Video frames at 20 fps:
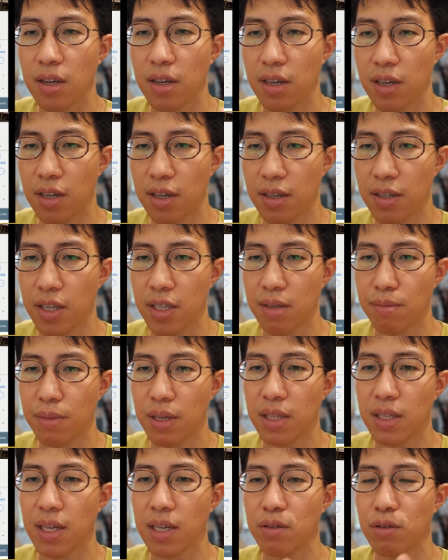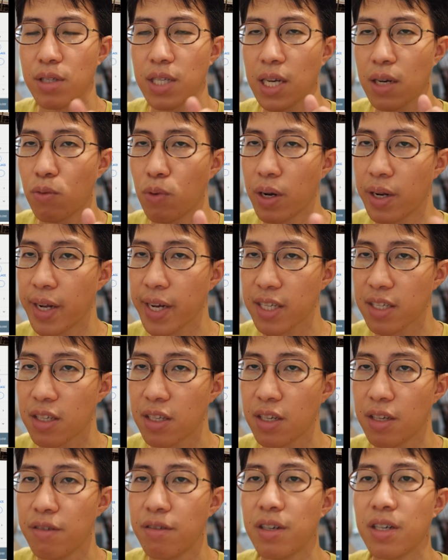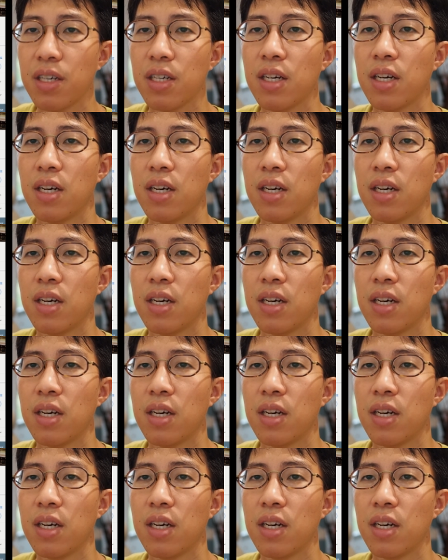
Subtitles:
It doesn't mean that you take one exterior,